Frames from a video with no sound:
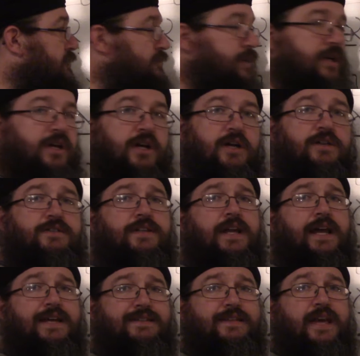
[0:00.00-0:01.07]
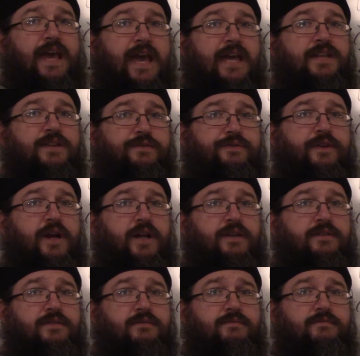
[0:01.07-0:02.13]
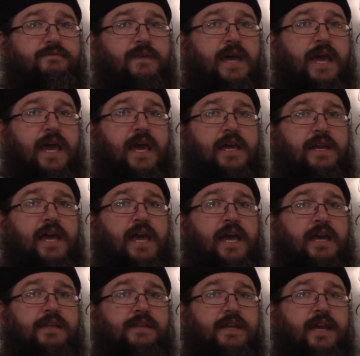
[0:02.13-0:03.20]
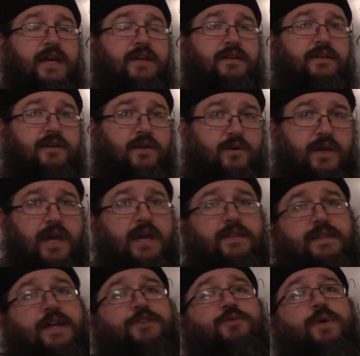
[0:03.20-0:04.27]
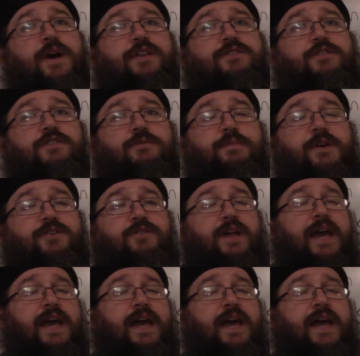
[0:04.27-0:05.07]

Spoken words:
Because it has a hey in the front and a hey at the end. Okay, that's why it's so special.